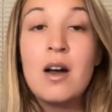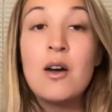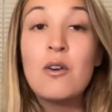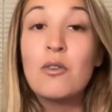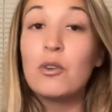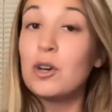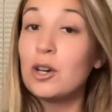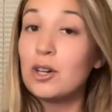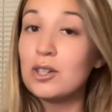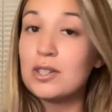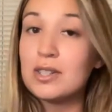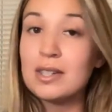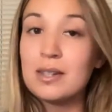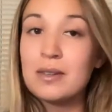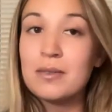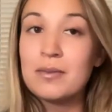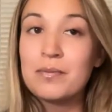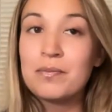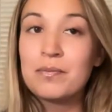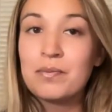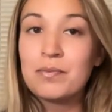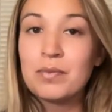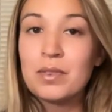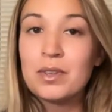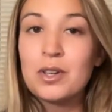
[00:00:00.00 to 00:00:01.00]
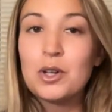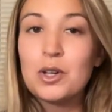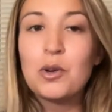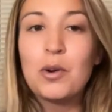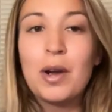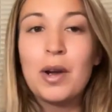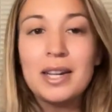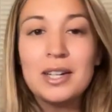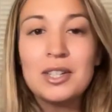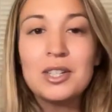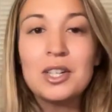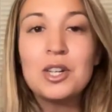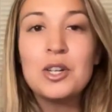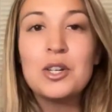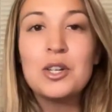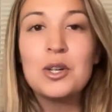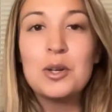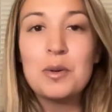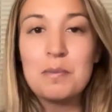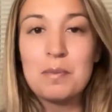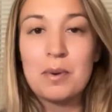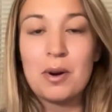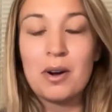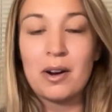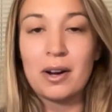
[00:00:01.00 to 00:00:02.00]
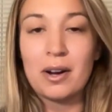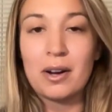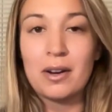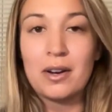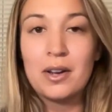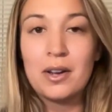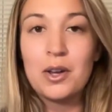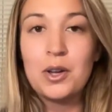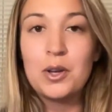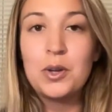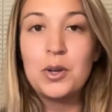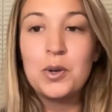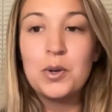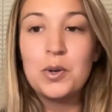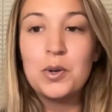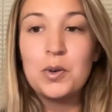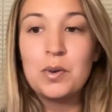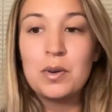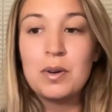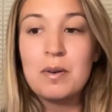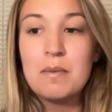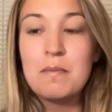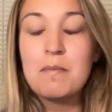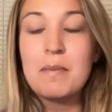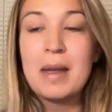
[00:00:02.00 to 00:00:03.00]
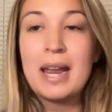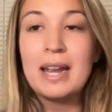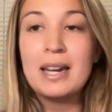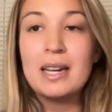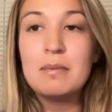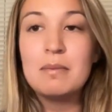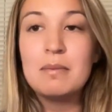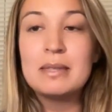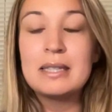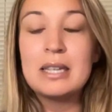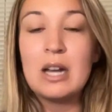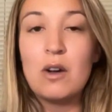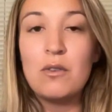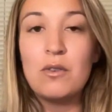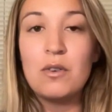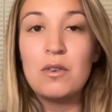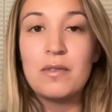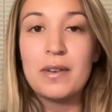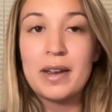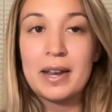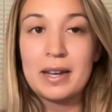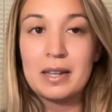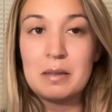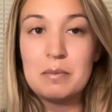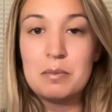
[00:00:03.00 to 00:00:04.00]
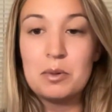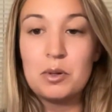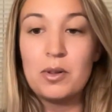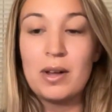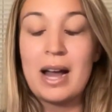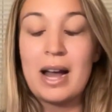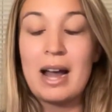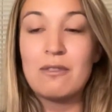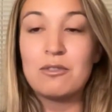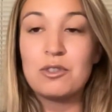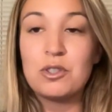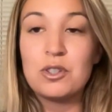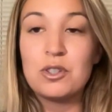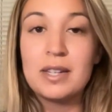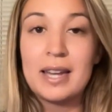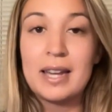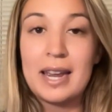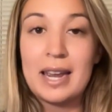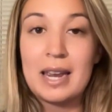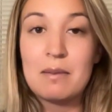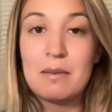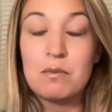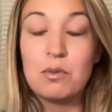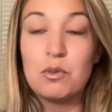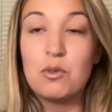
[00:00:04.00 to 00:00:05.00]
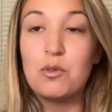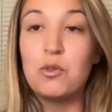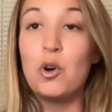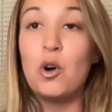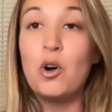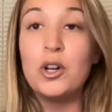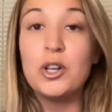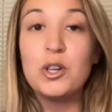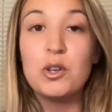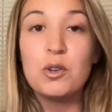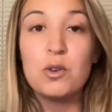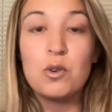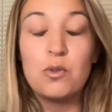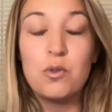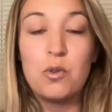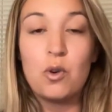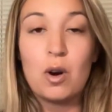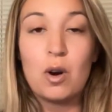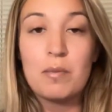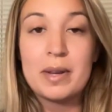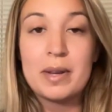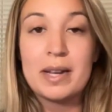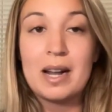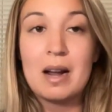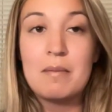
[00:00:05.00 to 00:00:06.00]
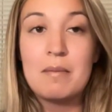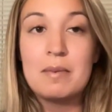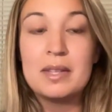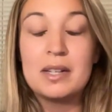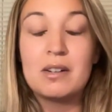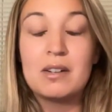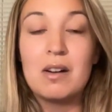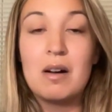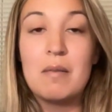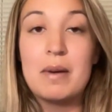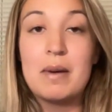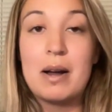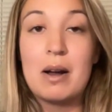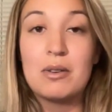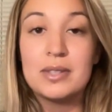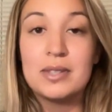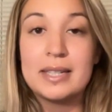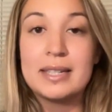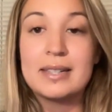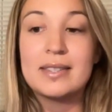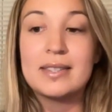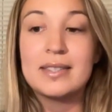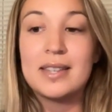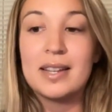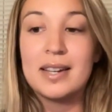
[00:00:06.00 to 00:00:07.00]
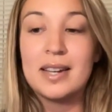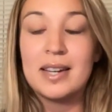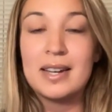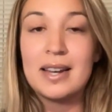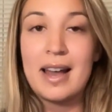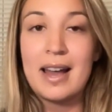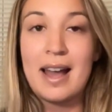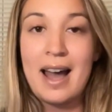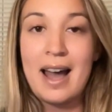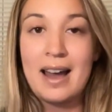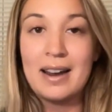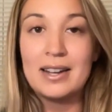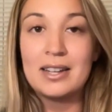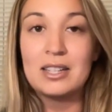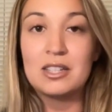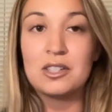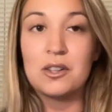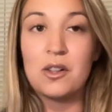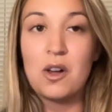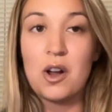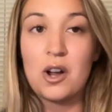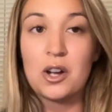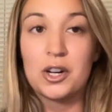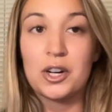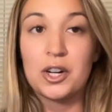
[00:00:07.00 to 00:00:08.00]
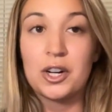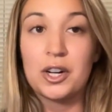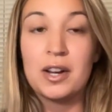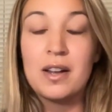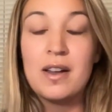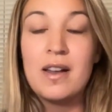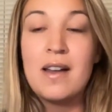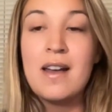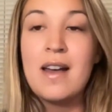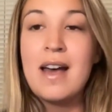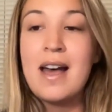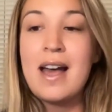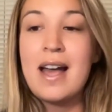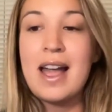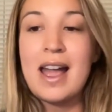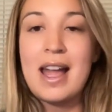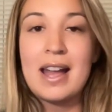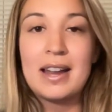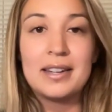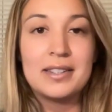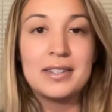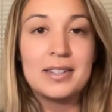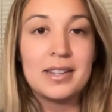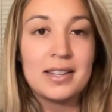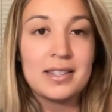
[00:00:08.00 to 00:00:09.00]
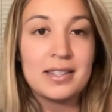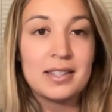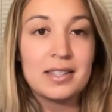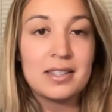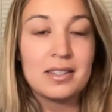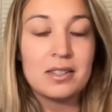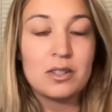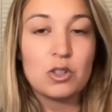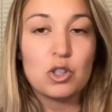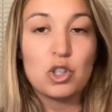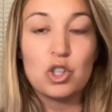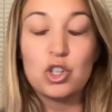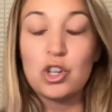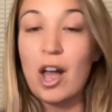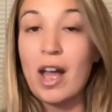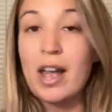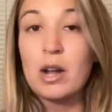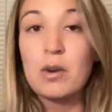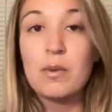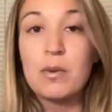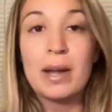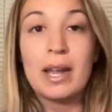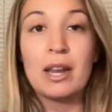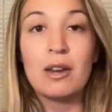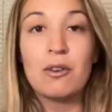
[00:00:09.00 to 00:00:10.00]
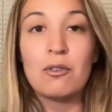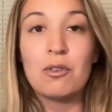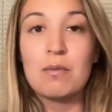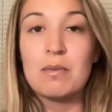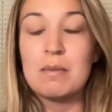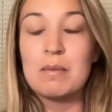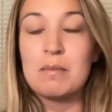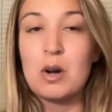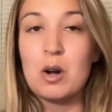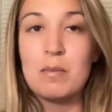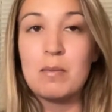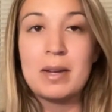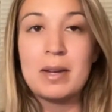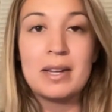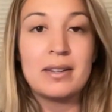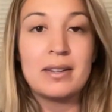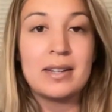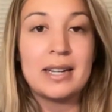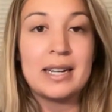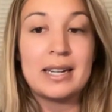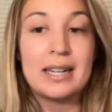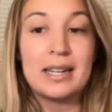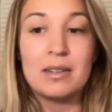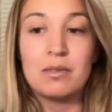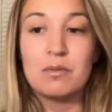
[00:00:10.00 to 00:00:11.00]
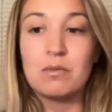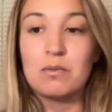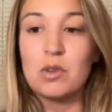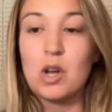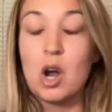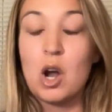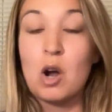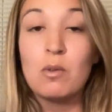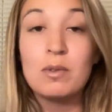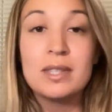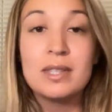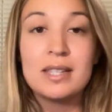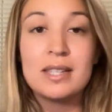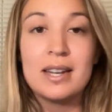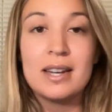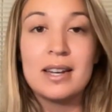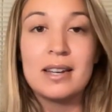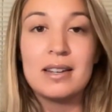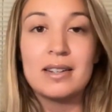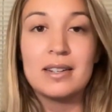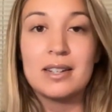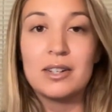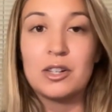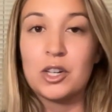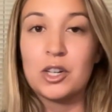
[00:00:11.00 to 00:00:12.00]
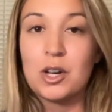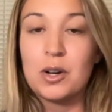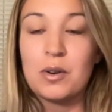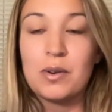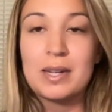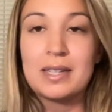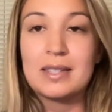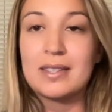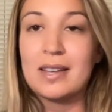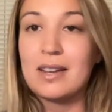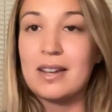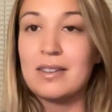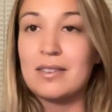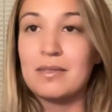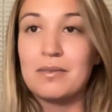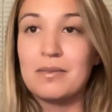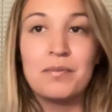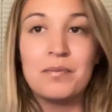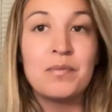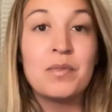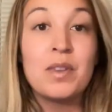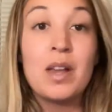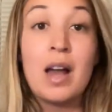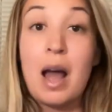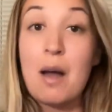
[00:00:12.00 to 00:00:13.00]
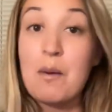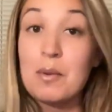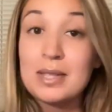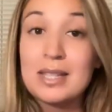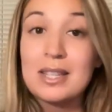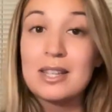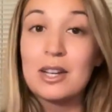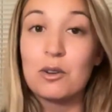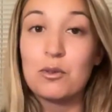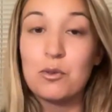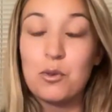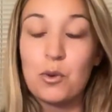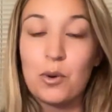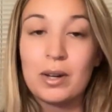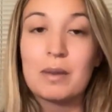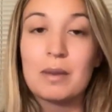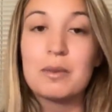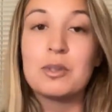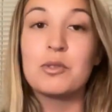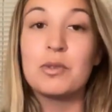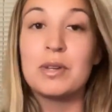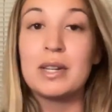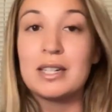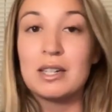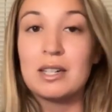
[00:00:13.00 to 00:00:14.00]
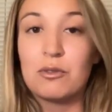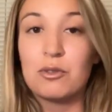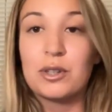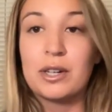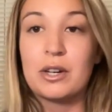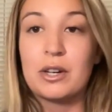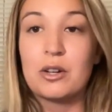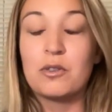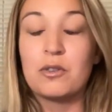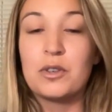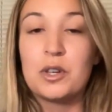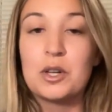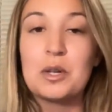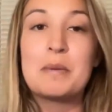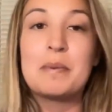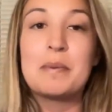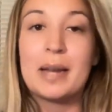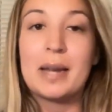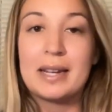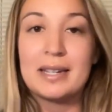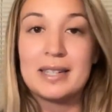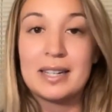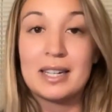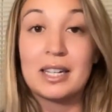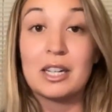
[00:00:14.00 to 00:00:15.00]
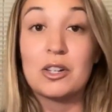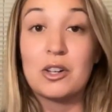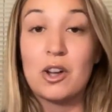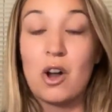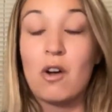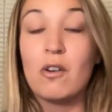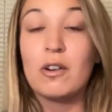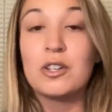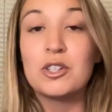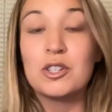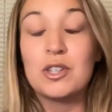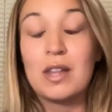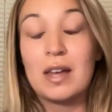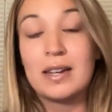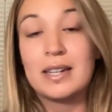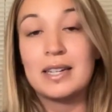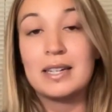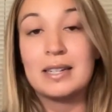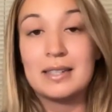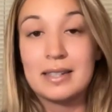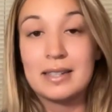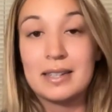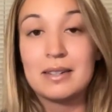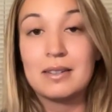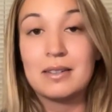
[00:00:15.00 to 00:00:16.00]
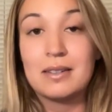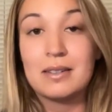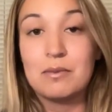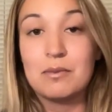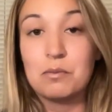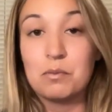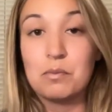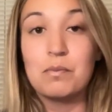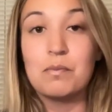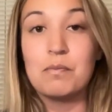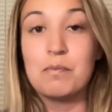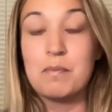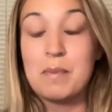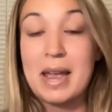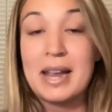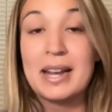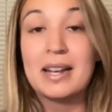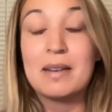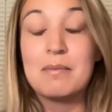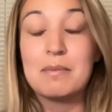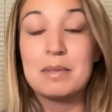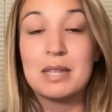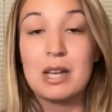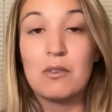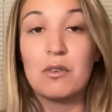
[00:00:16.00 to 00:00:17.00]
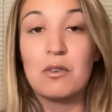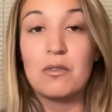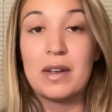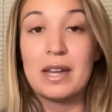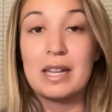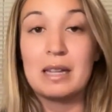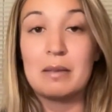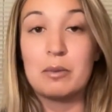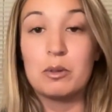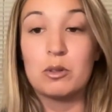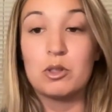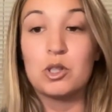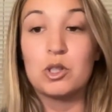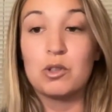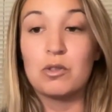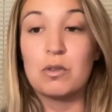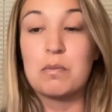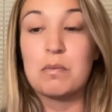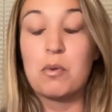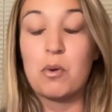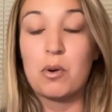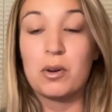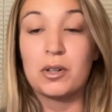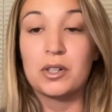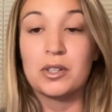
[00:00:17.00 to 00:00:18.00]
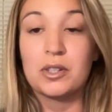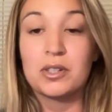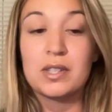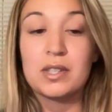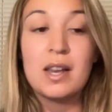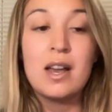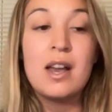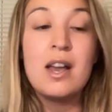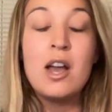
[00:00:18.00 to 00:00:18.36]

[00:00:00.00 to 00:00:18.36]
First, credit to Nootbaar, who made himself available after the game, full uniform. We come in the clubhouse. He's sitting at his locker and doesn't shy away from the moment. He owns it. He said, I wasn't there for it. I was doing a different interview, but I did acknowledge that he did make himself available to reporters.